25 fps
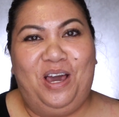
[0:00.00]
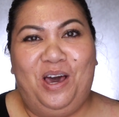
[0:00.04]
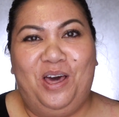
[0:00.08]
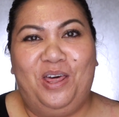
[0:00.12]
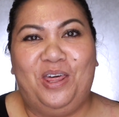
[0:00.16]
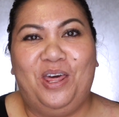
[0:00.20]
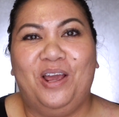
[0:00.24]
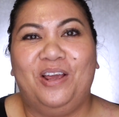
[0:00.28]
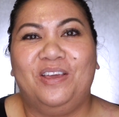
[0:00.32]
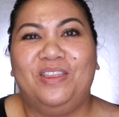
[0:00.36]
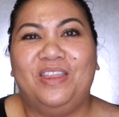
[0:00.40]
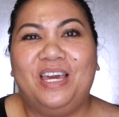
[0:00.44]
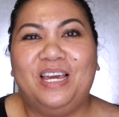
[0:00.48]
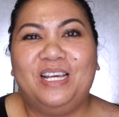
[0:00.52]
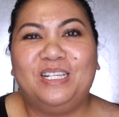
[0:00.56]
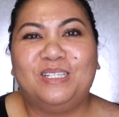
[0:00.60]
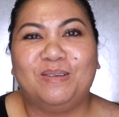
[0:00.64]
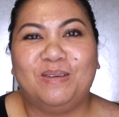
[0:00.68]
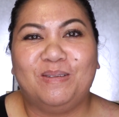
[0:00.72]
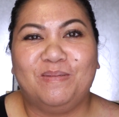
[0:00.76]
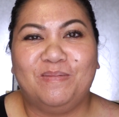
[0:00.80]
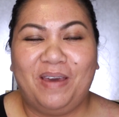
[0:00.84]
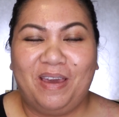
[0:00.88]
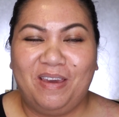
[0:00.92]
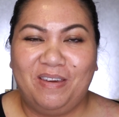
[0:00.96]
other things
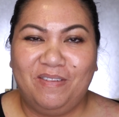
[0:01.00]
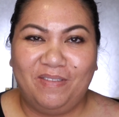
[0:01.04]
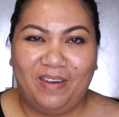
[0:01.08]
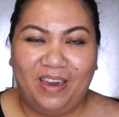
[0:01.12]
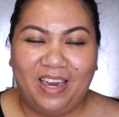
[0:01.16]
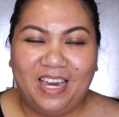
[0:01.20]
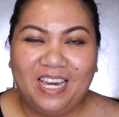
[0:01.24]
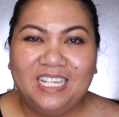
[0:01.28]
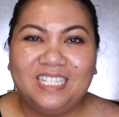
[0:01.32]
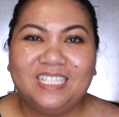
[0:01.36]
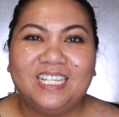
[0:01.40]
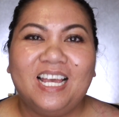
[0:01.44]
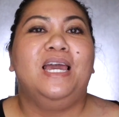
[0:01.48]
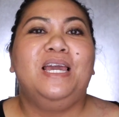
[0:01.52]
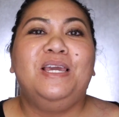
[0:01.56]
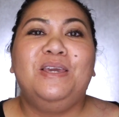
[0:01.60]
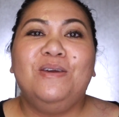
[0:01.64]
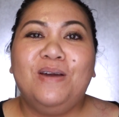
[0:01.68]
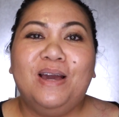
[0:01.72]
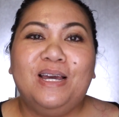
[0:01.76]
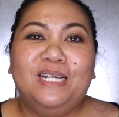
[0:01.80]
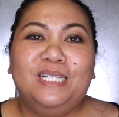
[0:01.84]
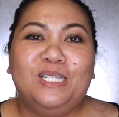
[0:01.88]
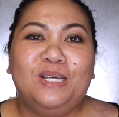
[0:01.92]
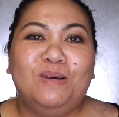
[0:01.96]
with my face. Thank you
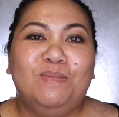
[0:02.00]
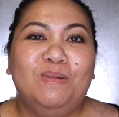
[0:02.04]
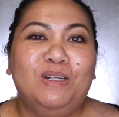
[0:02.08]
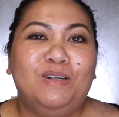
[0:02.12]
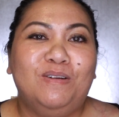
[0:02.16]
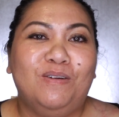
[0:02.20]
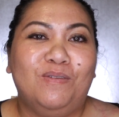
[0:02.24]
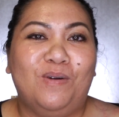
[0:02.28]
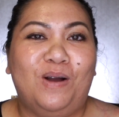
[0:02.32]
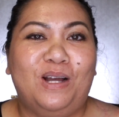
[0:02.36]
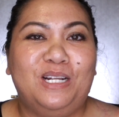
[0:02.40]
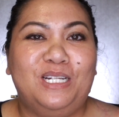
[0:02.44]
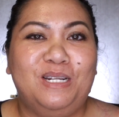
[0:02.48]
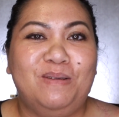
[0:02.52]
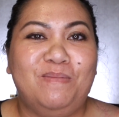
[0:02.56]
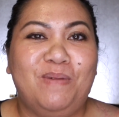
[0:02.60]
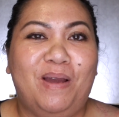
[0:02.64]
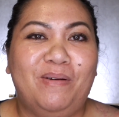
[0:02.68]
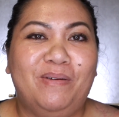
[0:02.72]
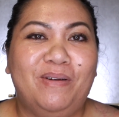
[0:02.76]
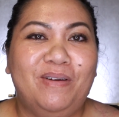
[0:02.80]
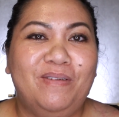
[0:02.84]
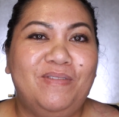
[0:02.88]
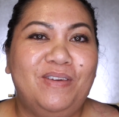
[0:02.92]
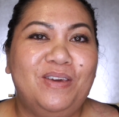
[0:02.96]
guys so much for watching my
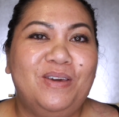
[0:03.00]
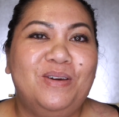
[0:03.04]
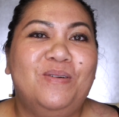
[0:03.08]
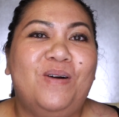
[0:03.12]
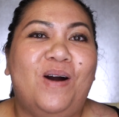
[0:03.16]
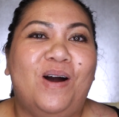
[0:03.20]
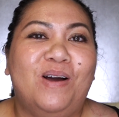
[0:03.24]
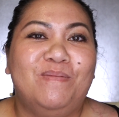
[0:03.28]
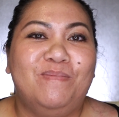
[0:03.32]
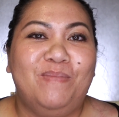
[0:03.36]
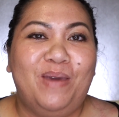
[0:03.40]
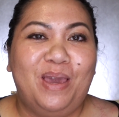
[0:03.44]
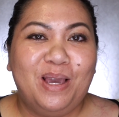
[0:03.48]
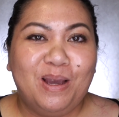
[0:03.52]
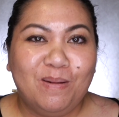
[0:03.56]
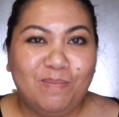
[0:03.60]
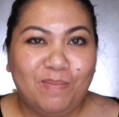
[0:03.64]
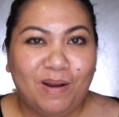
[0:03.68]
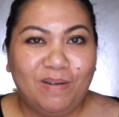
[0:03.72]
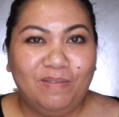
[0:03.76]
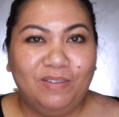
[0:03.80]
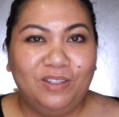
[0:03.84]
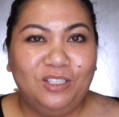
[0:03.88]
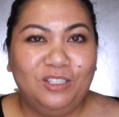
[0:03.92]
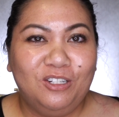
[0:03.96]
review on Makeup
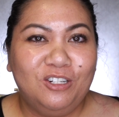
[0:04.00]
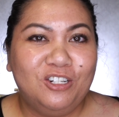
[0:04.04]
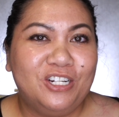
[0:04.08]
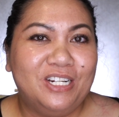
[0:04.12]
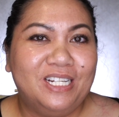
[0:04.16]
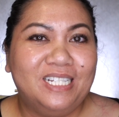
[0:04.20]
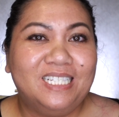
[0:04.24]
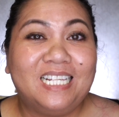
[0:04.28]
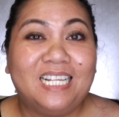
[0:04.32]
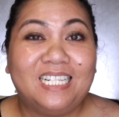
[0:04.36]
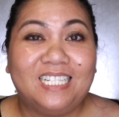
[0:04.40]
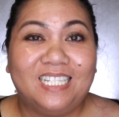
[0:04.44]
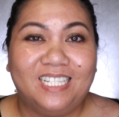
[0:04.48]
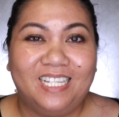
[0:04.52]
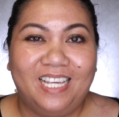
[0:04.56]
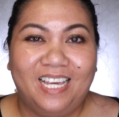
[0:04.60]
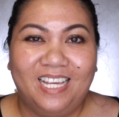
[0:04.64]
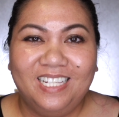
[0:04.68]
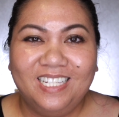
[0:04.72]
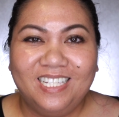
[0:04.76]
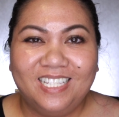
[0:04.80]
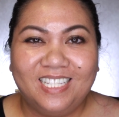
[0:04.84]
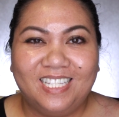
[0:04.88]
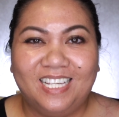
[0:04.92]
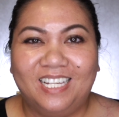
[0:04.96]
Revolution's
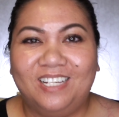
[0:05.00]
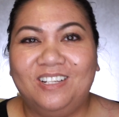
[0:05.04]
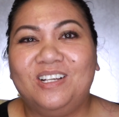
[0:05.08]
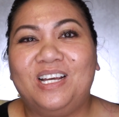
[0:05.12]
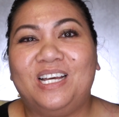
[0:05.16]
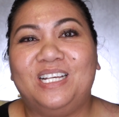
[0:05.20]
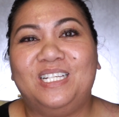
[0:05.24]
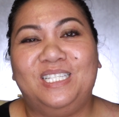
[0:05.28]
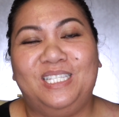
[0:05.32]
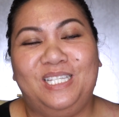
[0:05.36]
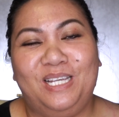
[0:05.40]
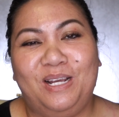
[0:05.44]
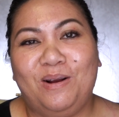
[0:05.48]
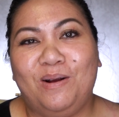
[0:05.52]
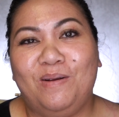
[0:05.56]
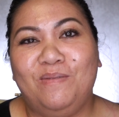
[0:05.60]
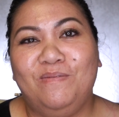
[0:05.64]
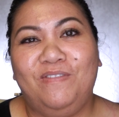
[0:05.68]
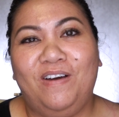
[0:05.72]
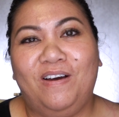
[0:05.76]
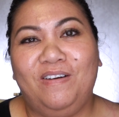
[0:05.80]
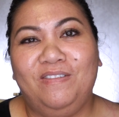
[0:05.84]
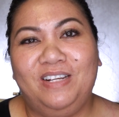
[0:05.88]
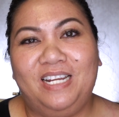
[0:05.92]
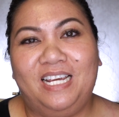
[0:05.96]
Skin Silk Serum
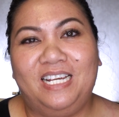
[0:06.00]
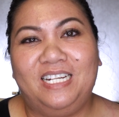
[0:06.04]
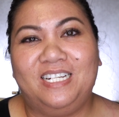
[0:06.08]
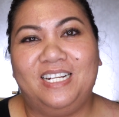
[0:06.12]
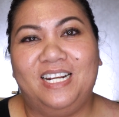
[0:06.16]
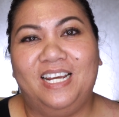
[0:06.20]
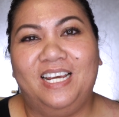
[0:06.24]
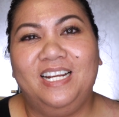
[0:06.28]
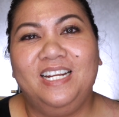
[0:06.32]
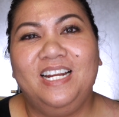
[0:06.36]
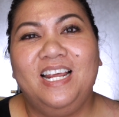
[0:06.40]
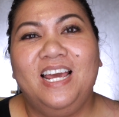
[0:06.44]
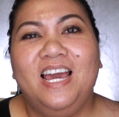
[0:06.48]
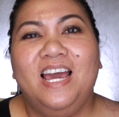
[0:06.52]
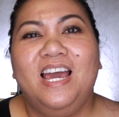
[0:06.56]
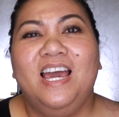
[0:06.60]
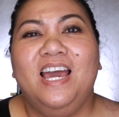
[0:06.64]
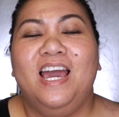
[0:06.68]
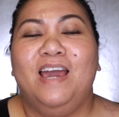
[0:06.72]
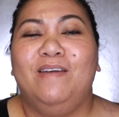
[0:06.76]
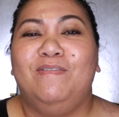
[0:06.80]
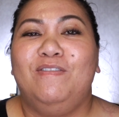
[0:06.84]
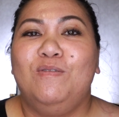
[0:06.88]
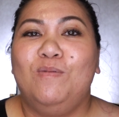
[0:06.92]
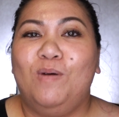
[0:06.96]
Foundation.
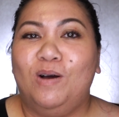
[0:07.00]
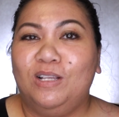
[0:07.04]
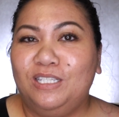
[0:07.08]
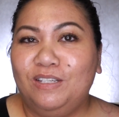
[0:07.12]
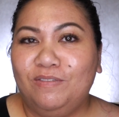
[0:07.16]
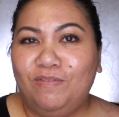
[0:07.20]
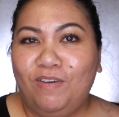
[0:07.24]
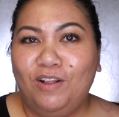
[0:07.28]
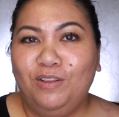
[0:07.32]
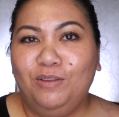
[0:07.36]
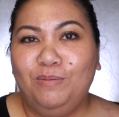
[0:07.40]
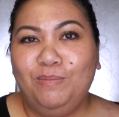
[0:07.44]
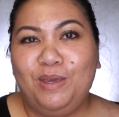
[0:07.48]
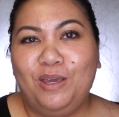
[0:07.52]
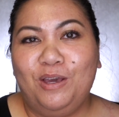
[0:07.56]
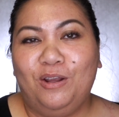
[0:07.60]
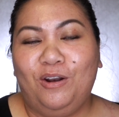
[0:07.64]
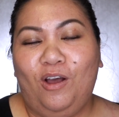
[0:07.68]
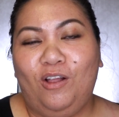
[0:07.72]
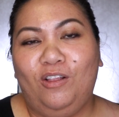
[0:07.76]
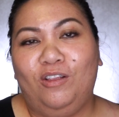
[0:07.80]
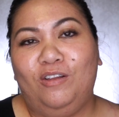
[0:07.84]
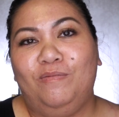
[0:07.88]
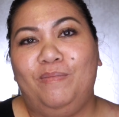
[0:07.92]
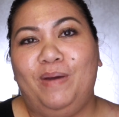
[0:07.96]
If you want to follow me on
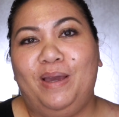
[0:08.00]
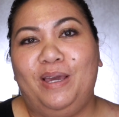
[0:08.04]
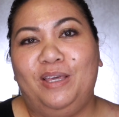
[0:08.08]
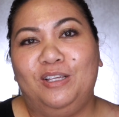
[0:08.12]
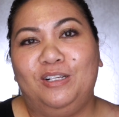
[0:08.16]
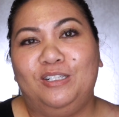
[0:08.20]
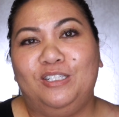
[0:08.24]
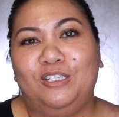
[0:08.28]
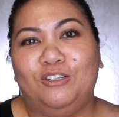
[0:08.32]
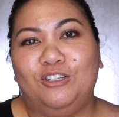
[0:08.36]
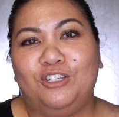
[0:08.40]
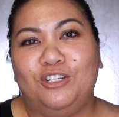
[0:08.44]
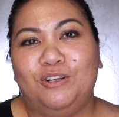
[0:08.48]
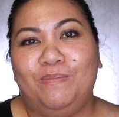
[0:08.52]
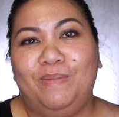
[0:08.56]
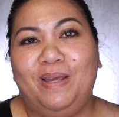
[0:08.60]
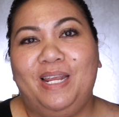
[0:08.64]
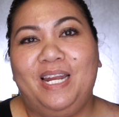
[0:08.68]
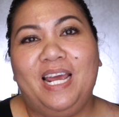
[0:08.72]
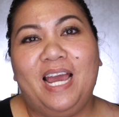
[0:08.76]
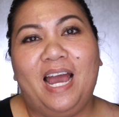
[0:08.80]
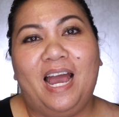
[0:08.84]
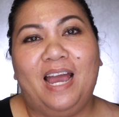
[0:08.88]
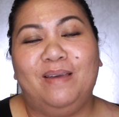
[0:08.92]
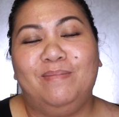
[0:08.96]
all of my other social
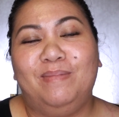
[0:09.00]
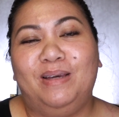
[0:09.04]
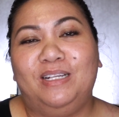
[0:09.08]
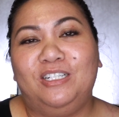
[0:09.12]
media, I'm